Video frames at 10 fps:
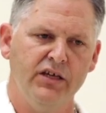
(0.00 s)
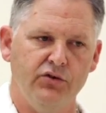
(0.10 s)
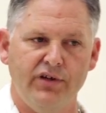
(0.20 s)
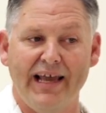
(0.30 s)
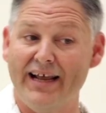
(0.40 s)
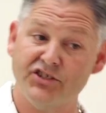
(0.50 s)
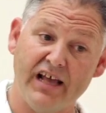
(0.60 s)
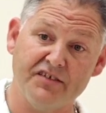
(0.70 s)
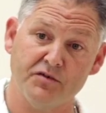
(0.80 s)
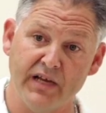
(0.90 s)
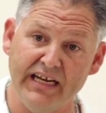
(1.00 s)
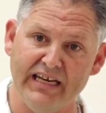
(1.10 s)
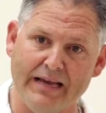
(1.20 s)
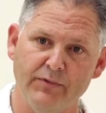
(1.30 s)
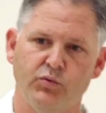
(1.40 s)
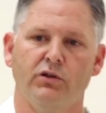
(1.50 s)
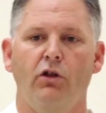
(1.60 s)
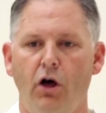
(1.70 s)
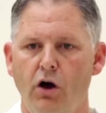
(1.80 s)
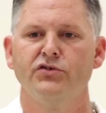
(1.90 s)
you can actually have some kidney damage with
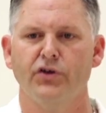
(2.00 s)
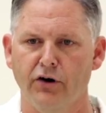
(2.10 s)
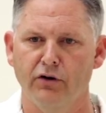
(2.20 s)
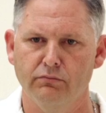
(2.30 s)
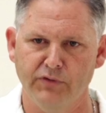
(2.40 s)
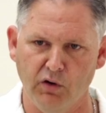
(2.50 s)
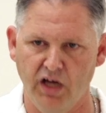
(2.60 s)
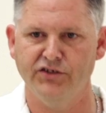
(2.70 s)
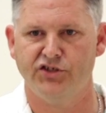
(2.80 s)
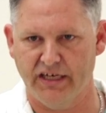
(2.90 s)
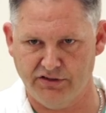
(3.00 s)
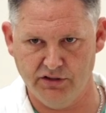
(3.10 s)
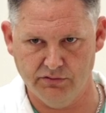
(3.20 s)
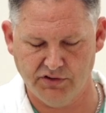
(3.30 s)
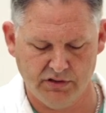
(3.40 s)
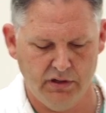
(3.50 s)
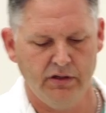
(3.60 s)
long-term, you know, unchecked use.